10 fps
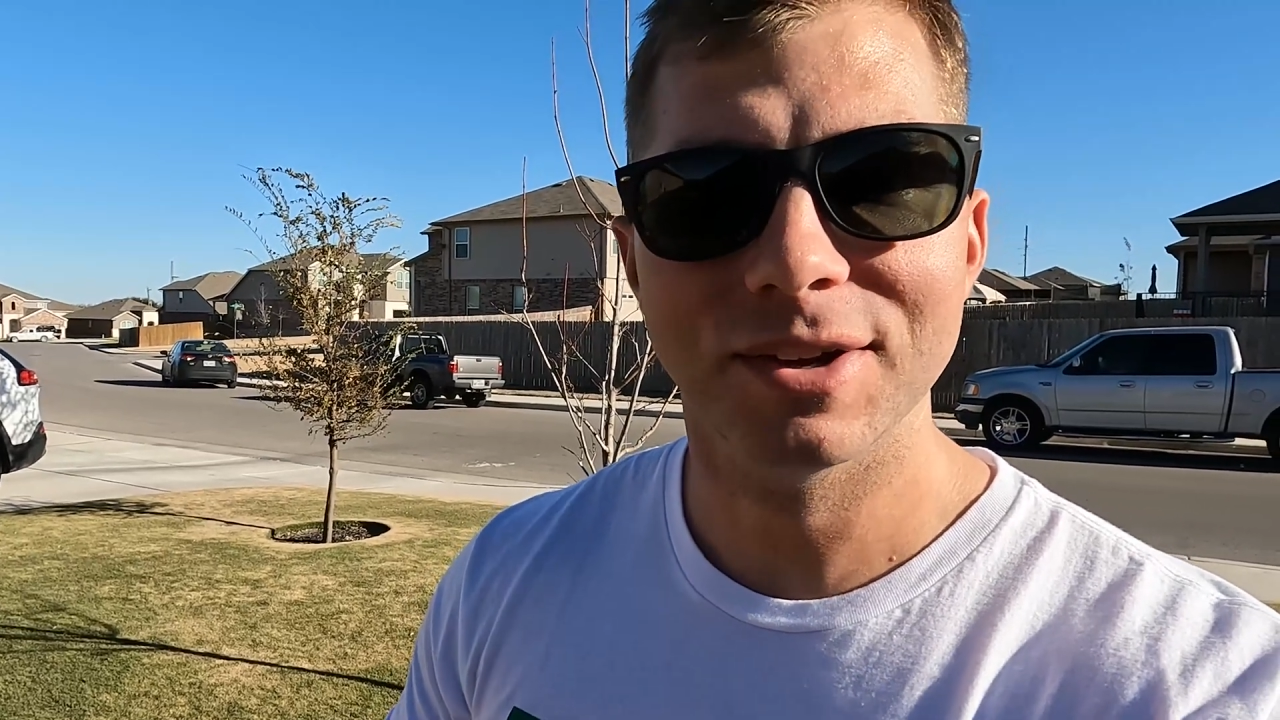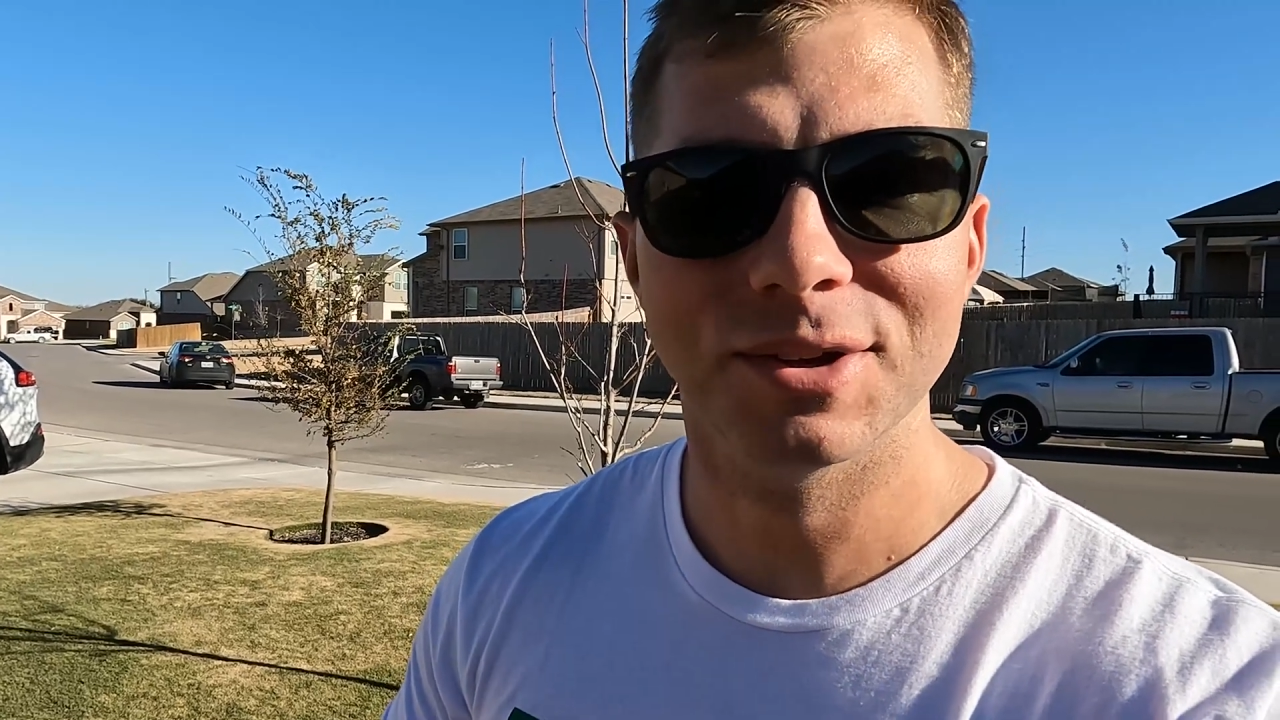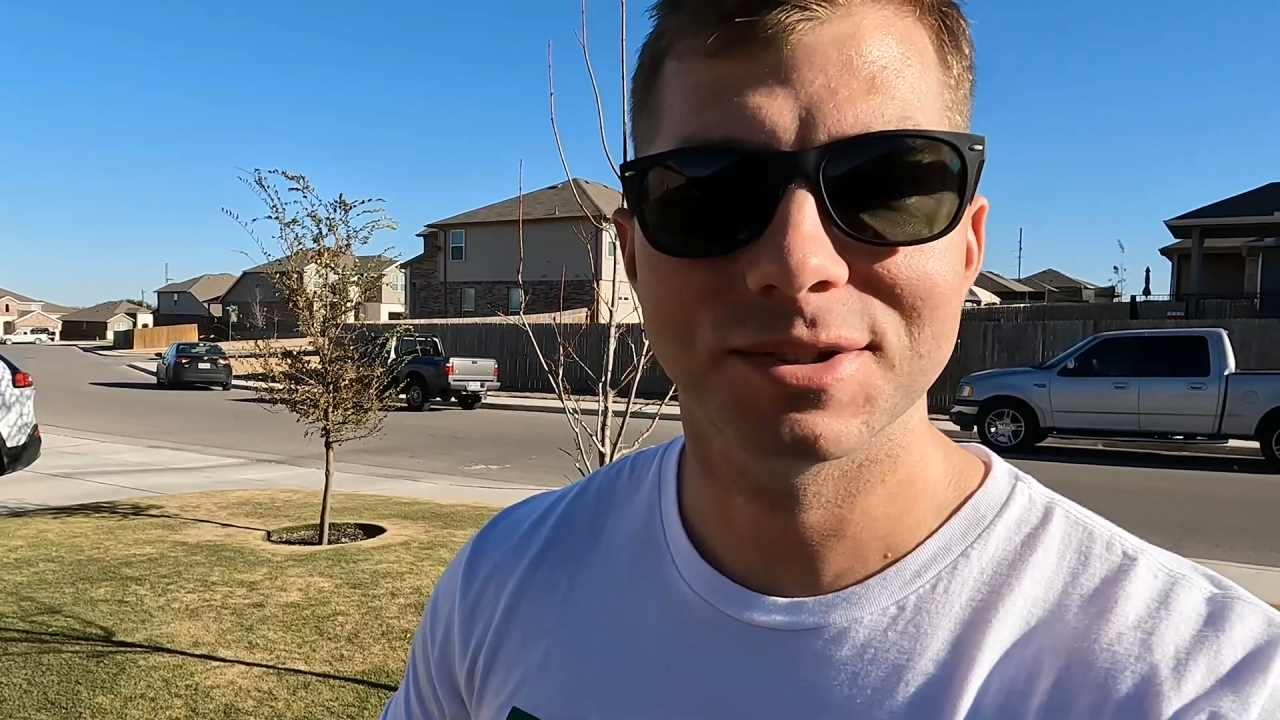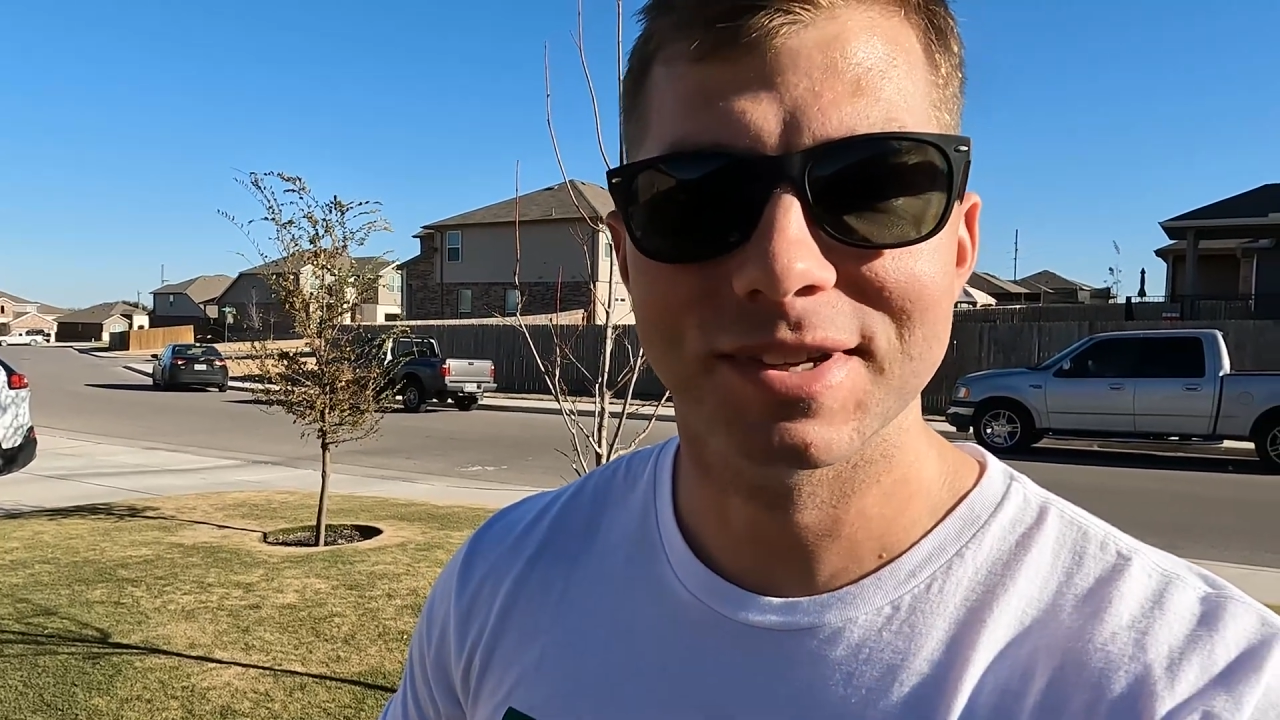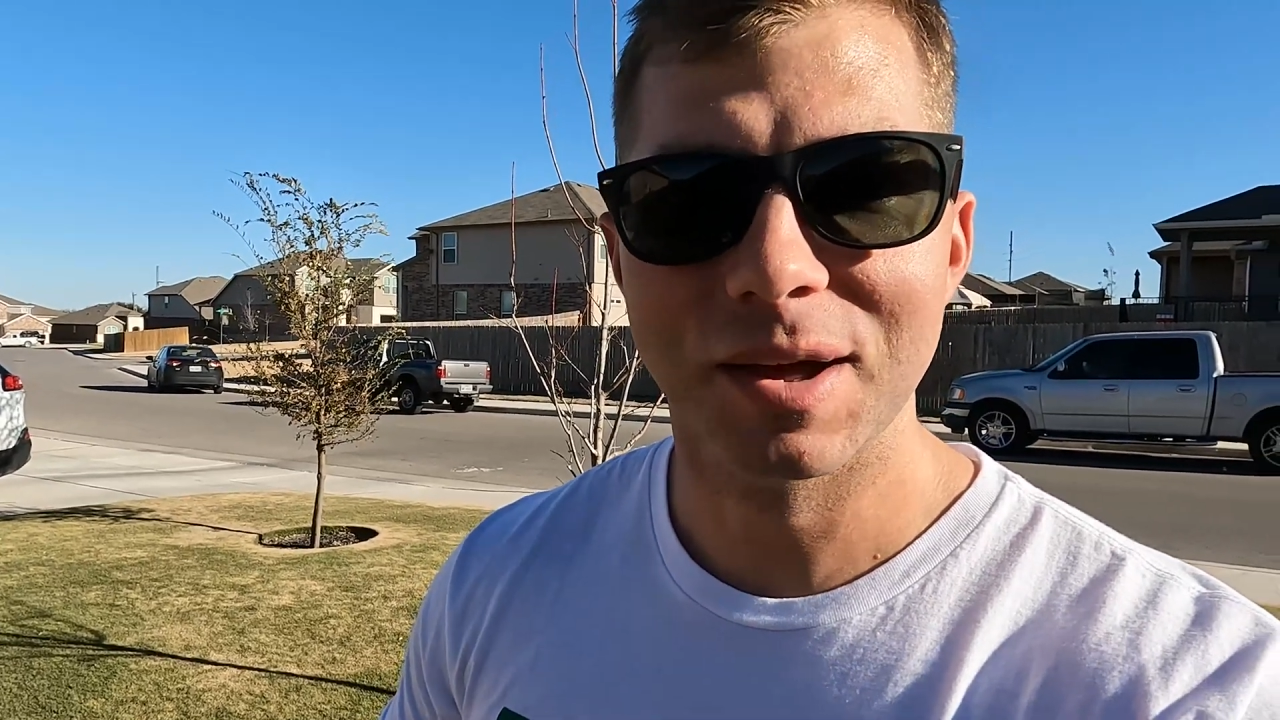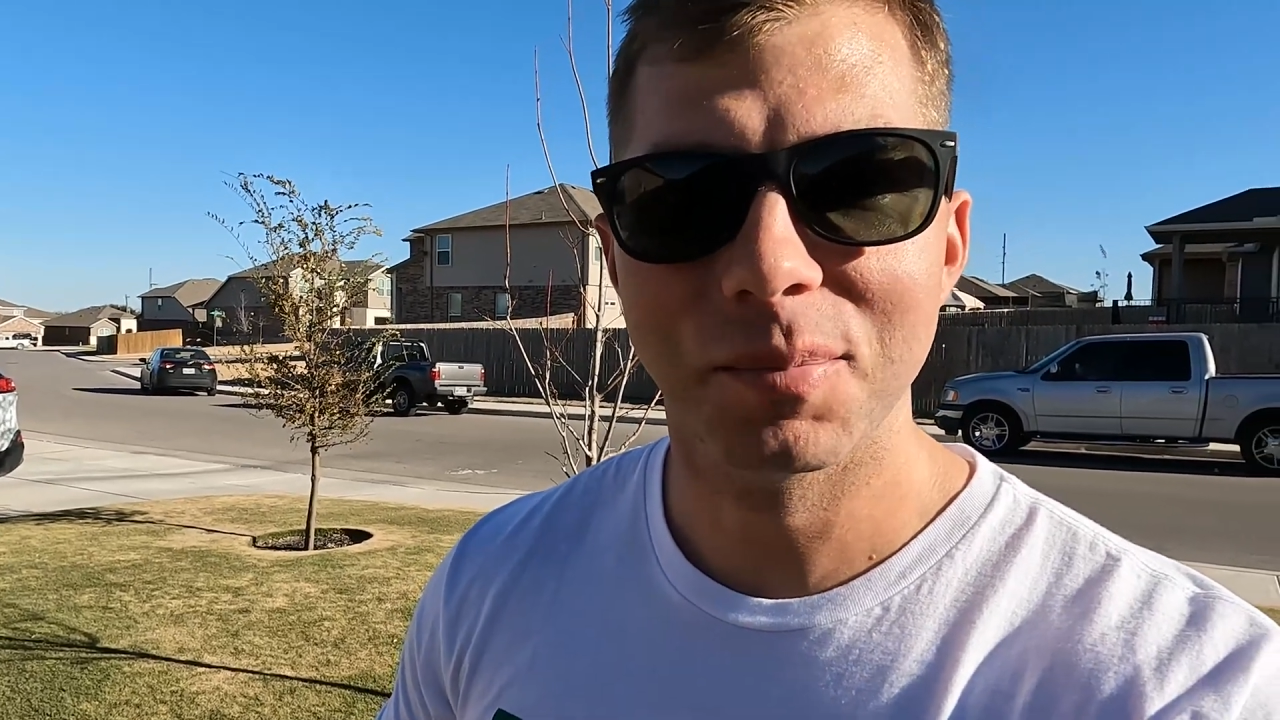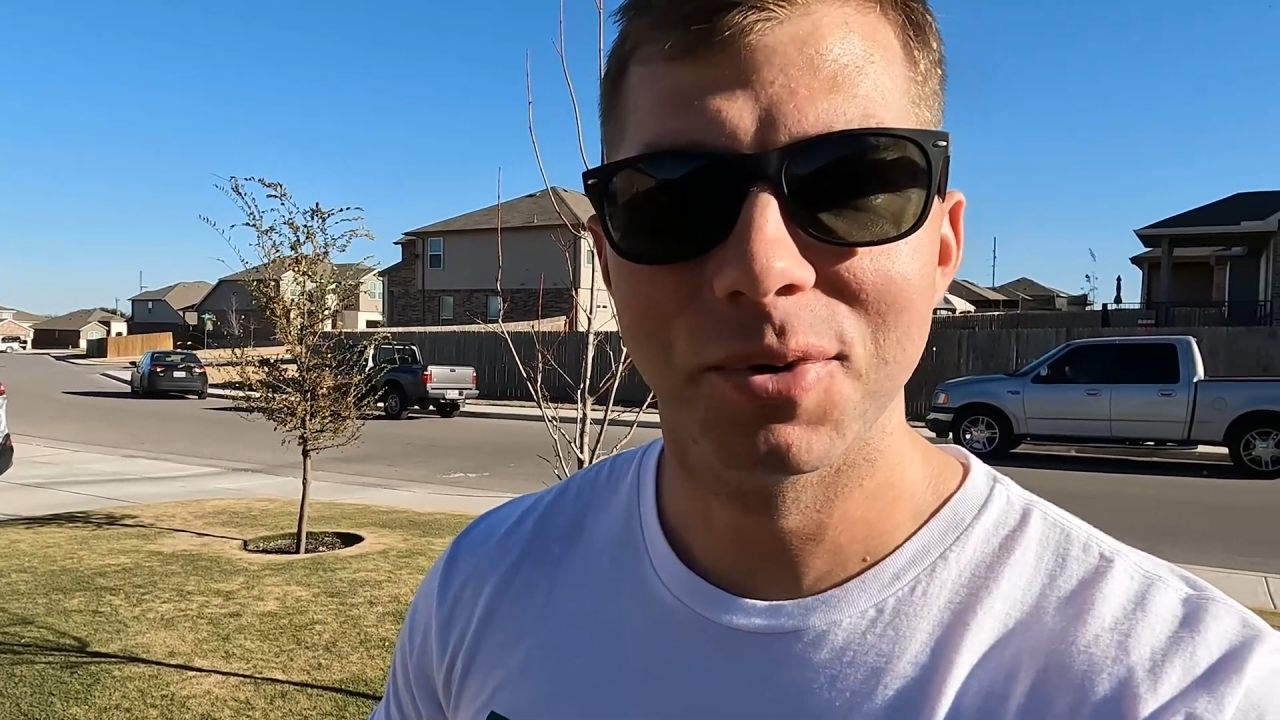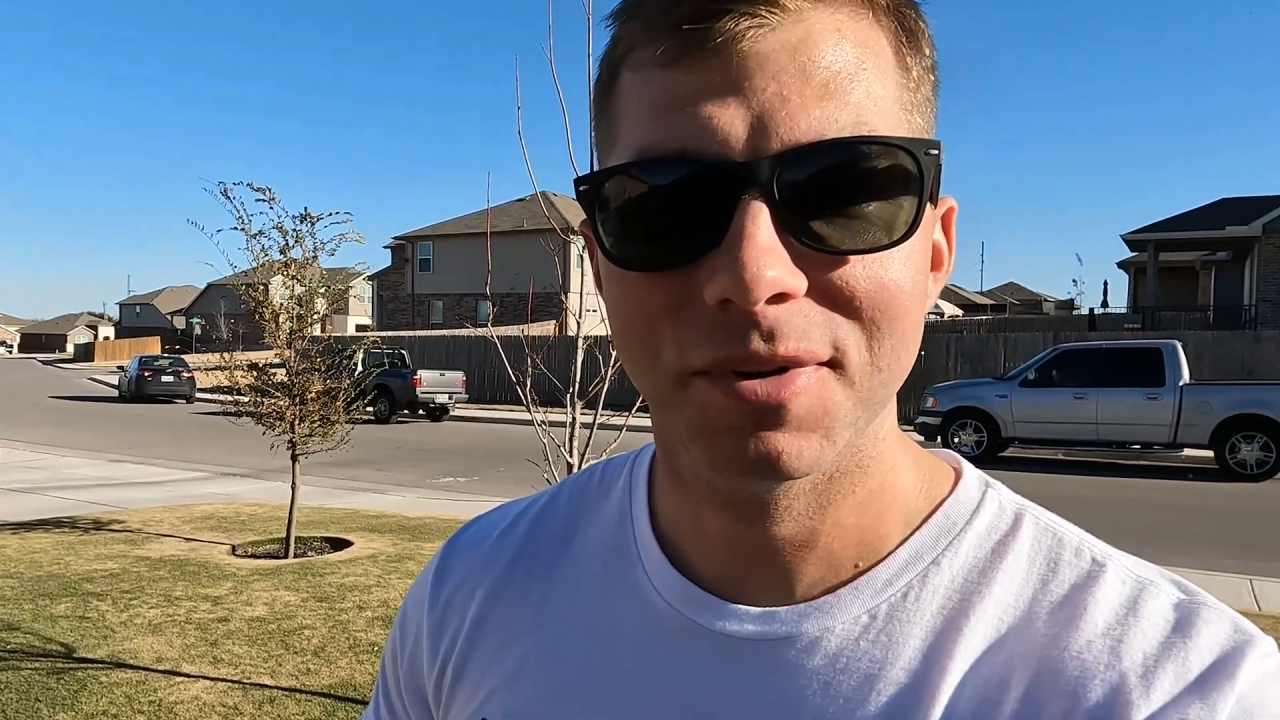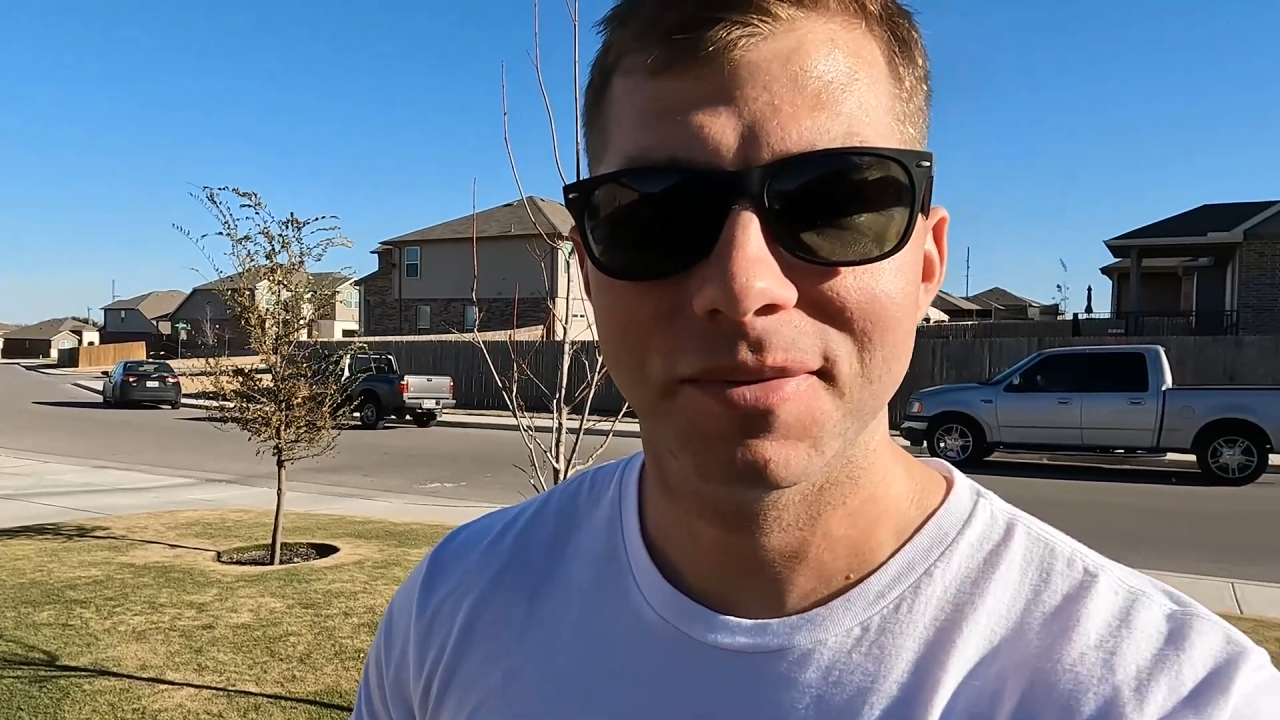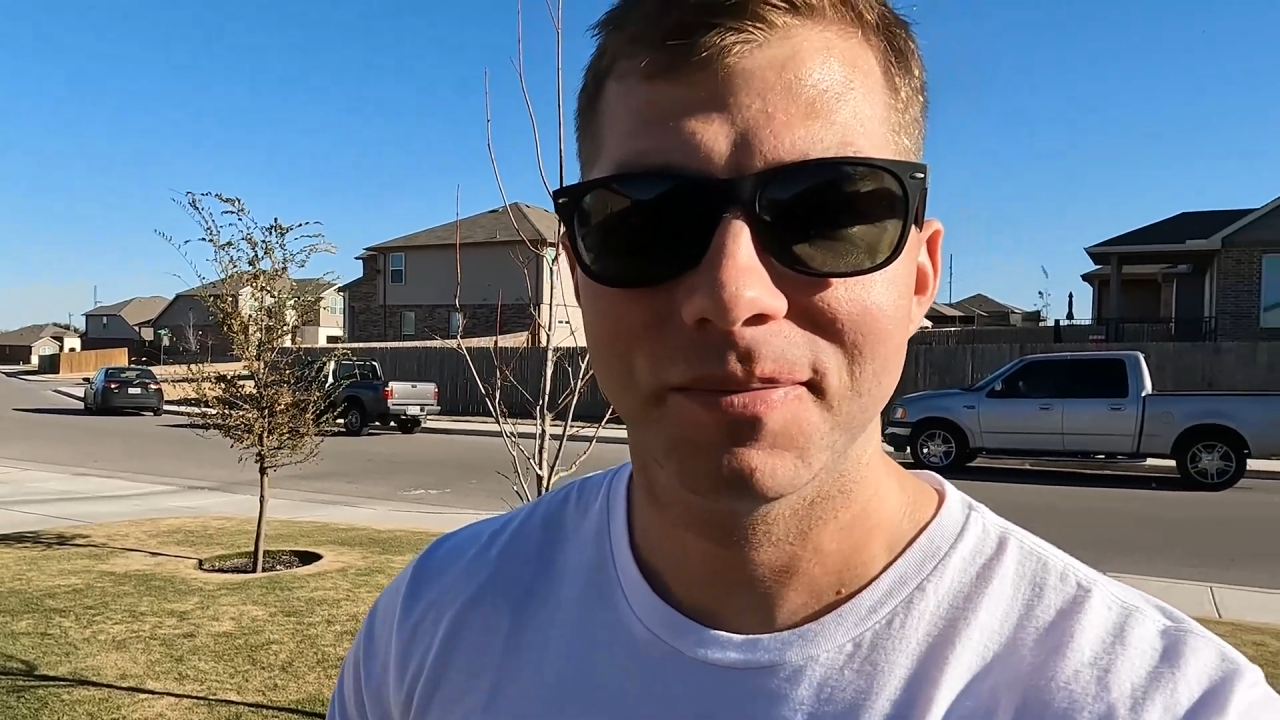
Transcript: a good sample.